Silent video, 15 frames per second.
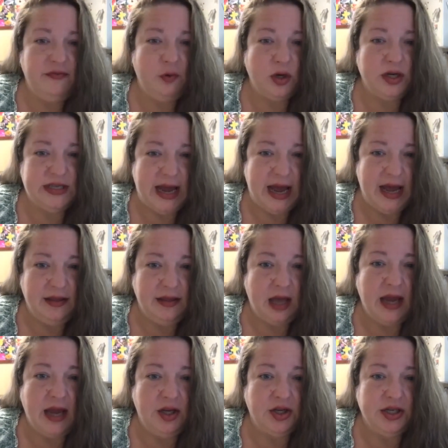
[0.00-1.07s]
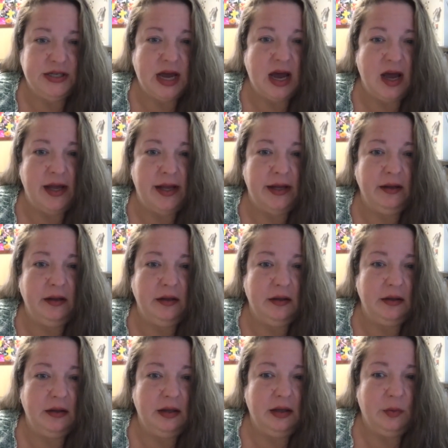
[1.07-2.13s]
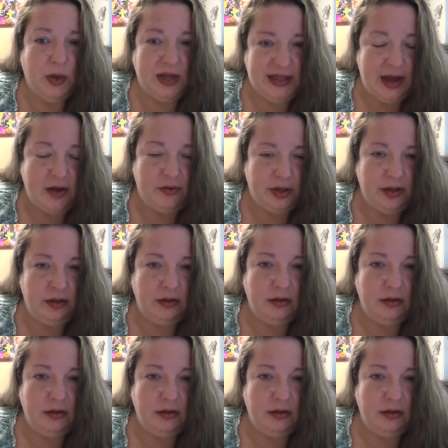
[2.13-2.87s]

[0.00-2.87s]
or death. I could die without it.